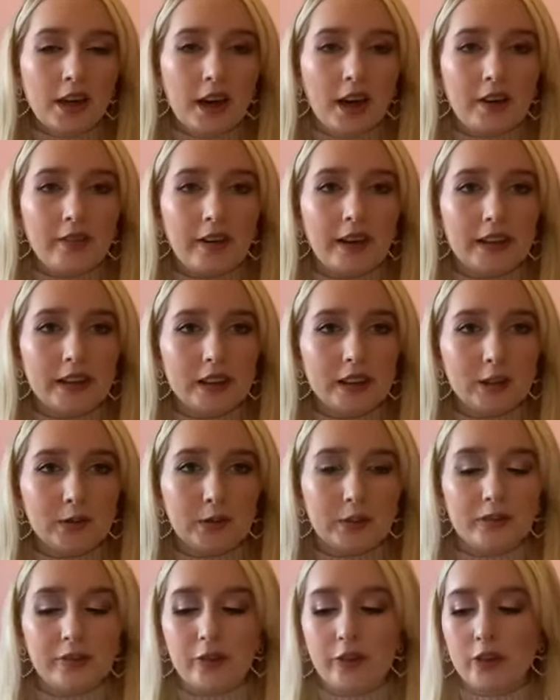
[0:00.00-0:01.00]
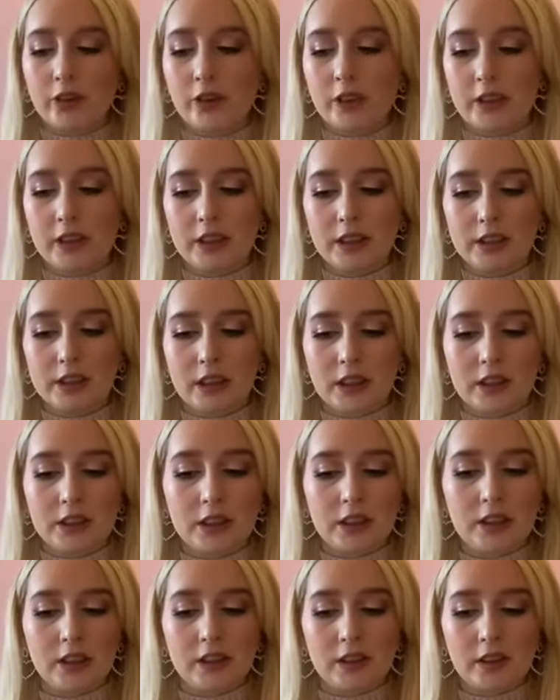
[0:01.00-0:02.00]
I've had this before and it's
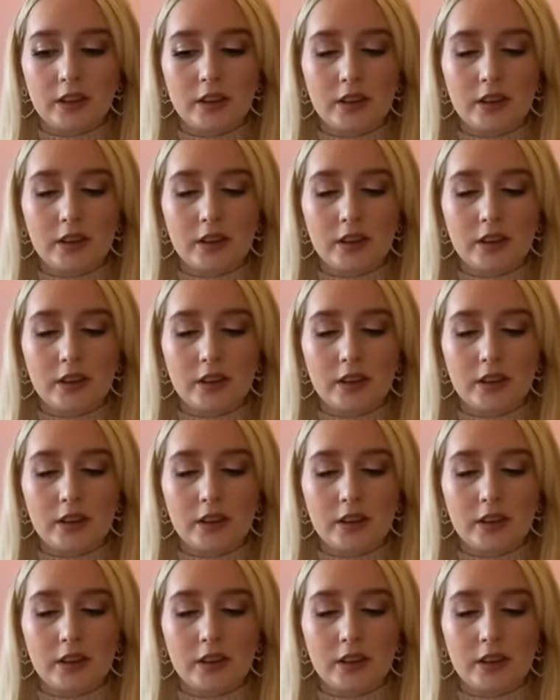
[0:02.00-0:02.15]
actually